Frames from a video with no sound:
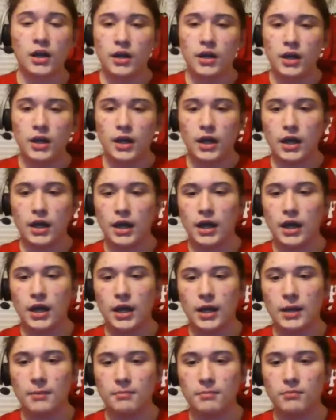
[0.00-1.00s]

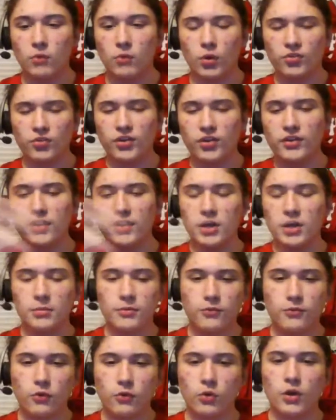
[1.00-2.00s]
or I'm sorry, the year
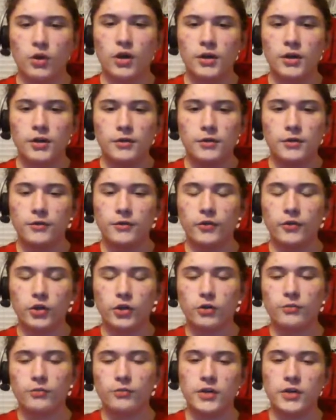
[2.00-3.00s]
before,
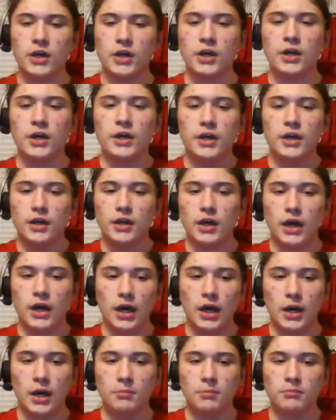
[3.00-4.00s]
Philadelphia,
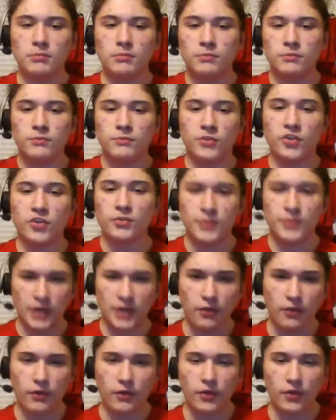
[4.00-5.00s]
for something
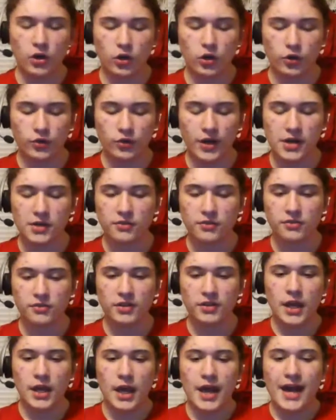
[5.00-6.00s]
other than Call to Greatness,
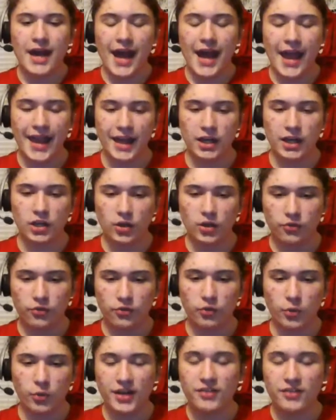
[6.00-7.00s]
and he also
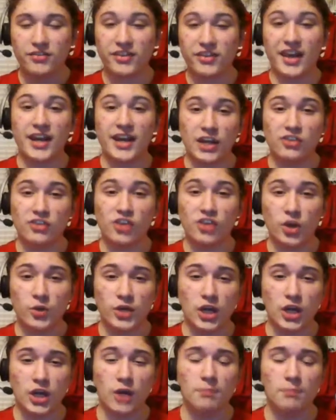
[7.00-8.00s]
wanted San
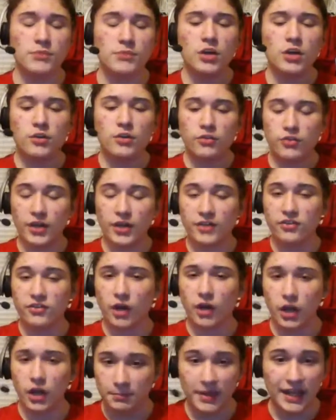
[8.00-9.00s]
Antonio. So that's
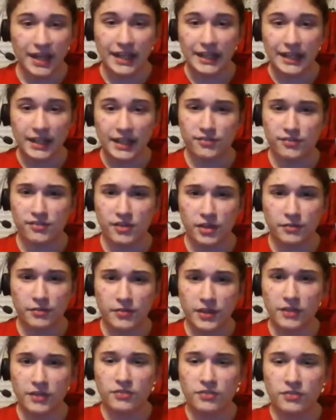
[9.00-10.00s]
a big list of
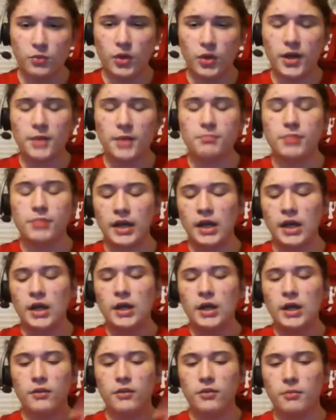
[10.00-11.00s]
things he wanted, but
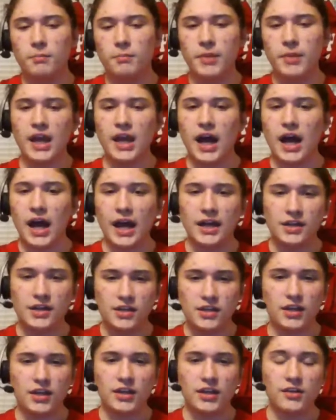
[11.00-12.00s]
the big
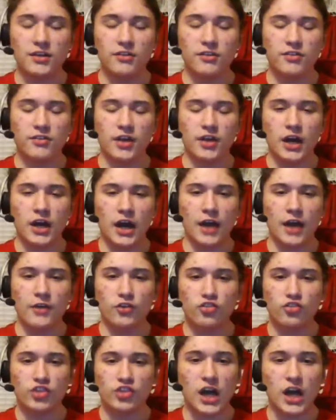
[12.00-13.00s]
idea is either
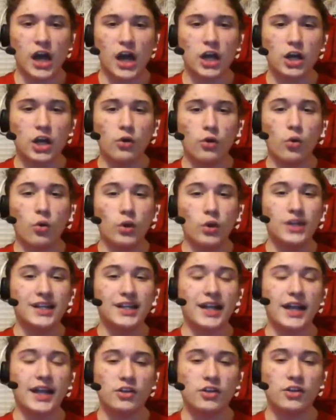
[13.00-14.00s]
Chicago,
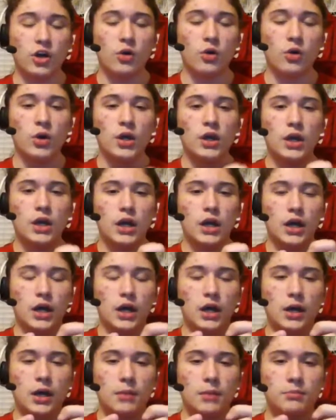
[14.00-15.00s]
Orlando,
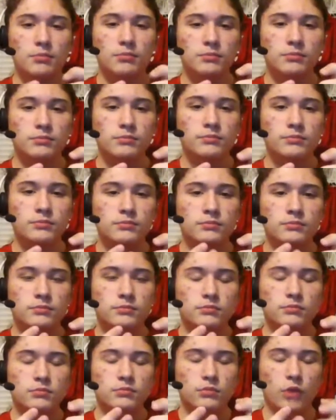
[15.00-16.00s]

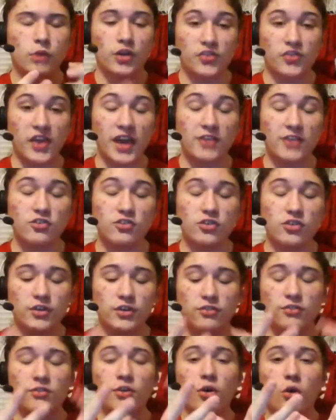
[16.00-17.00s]
Los
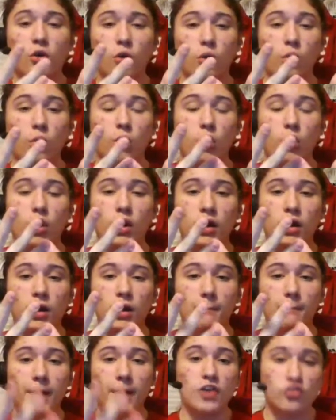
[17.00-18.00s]
Angeles, or
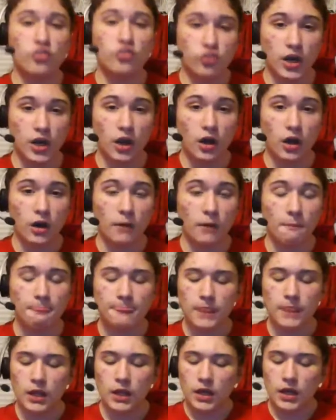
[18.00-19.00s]
Montreal.
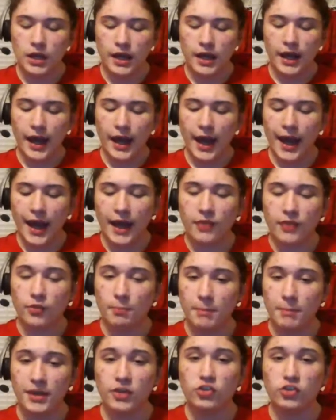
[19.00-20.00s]
And the
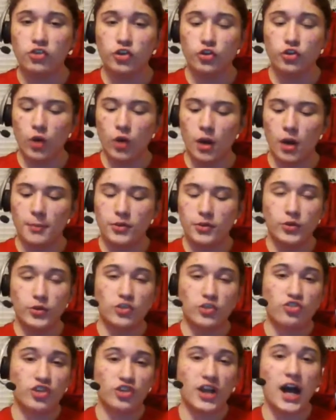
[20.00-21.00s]
big two are between
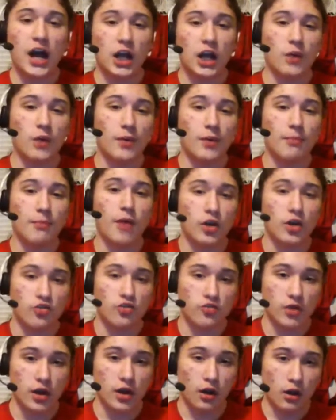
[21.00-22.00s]
Chicago and
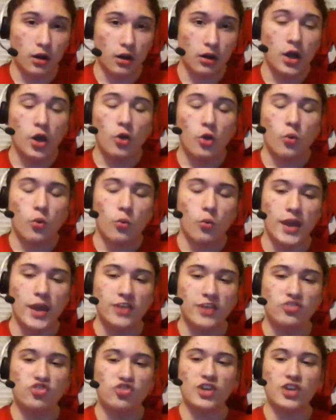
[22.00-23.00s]
Montreal,
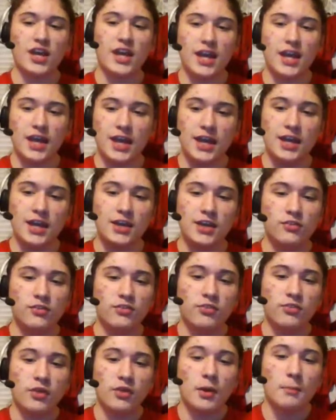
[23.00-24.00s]
which
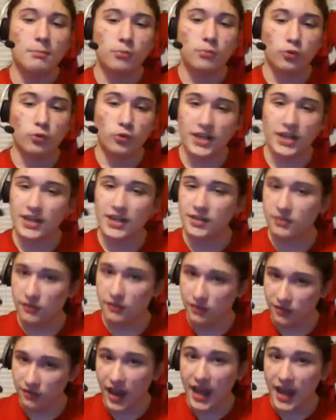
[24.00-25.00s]
is pretty
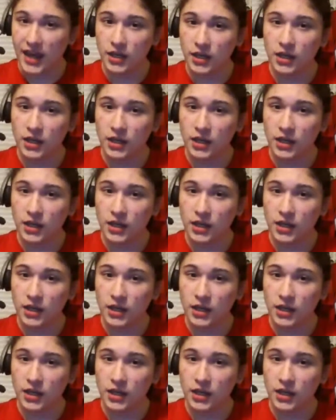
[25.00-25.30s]
insane